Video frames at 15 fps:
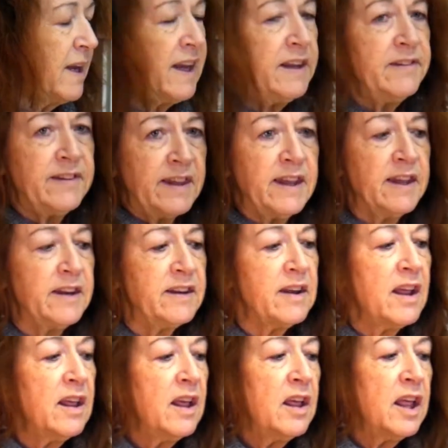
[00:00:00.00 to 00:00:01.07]
He did
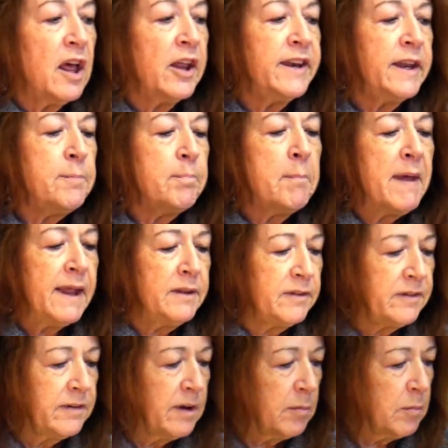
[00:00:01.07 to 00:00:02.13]
an
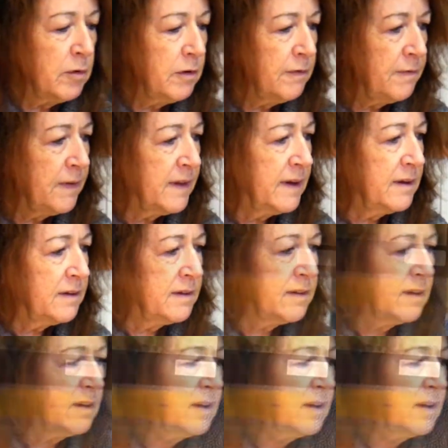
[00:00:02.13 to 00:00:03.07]
immense number of these.